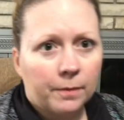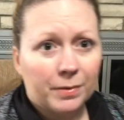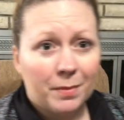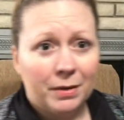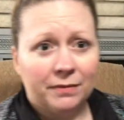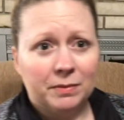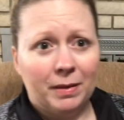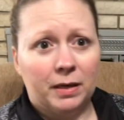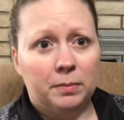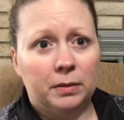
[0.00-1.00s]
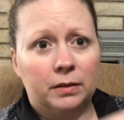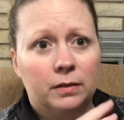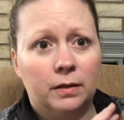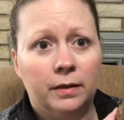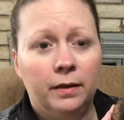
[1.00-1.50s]
but I might have to back up a
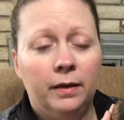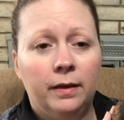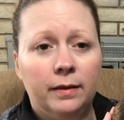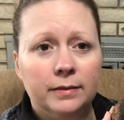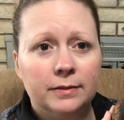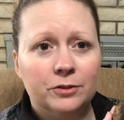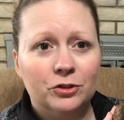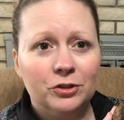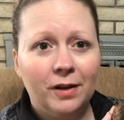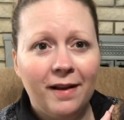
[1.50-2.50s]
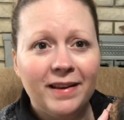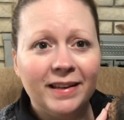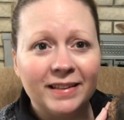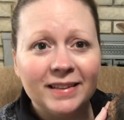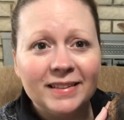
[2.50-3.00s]
little. It's
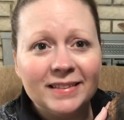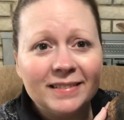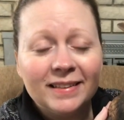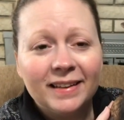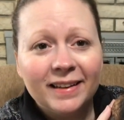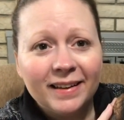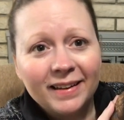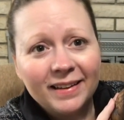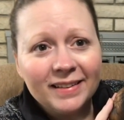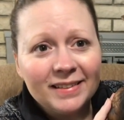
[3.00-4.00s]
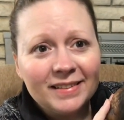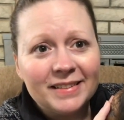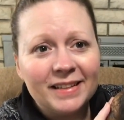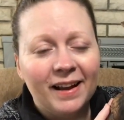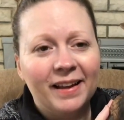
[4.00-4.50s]
giant. It's a
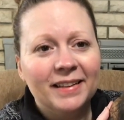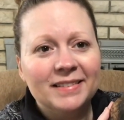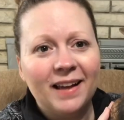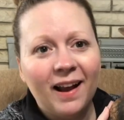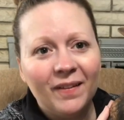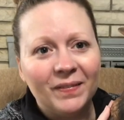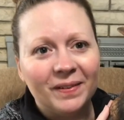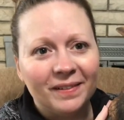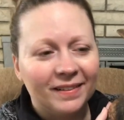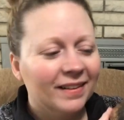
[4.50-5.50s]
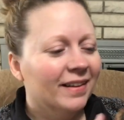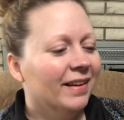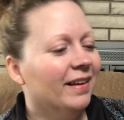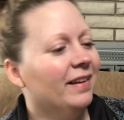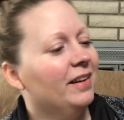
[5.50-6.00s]
giant owl.
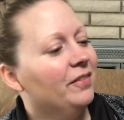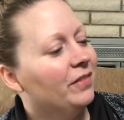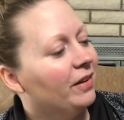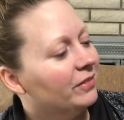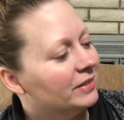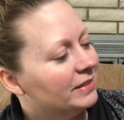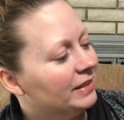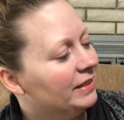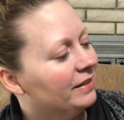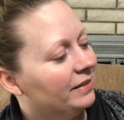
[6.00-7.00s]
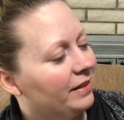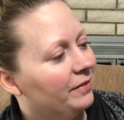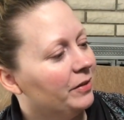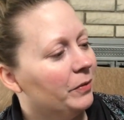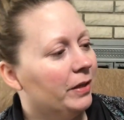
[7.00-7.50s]
And I've never seen it in
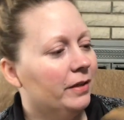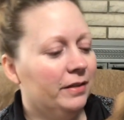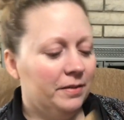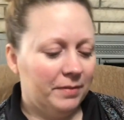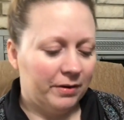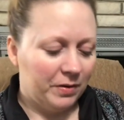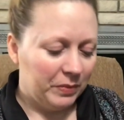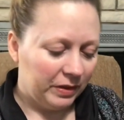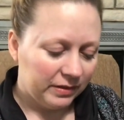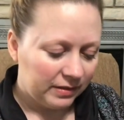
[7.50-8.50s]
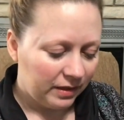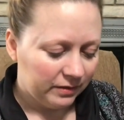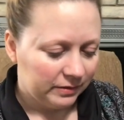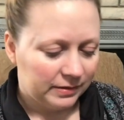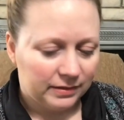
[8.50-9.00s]
anywhere in my grandparents'
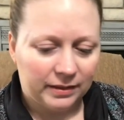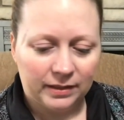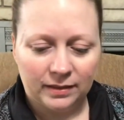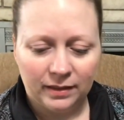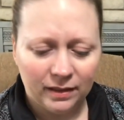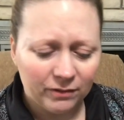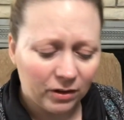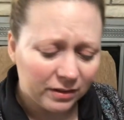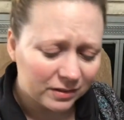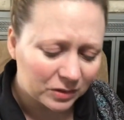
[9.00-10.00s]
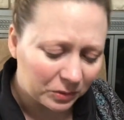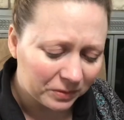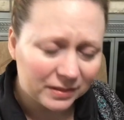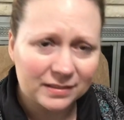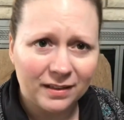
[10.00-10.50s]
house. Like, they have all this
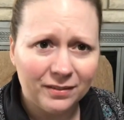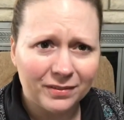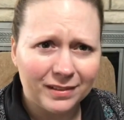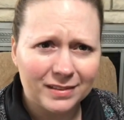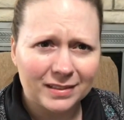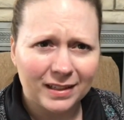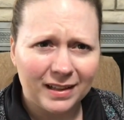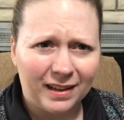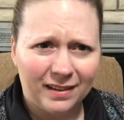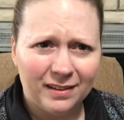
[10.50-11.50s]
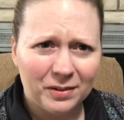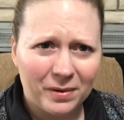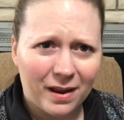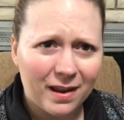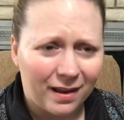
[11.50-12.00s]
cool stuff and they just kind of hid it
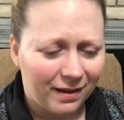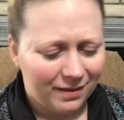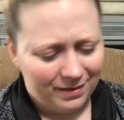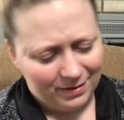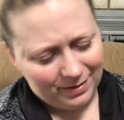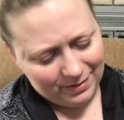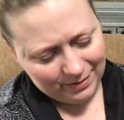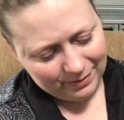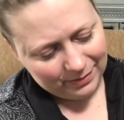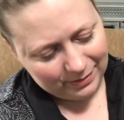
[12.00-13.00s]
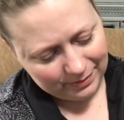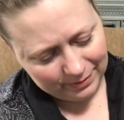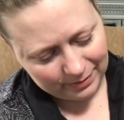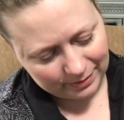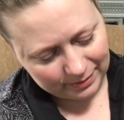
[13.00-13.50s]
away.
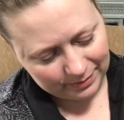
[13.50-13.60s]
Ugh.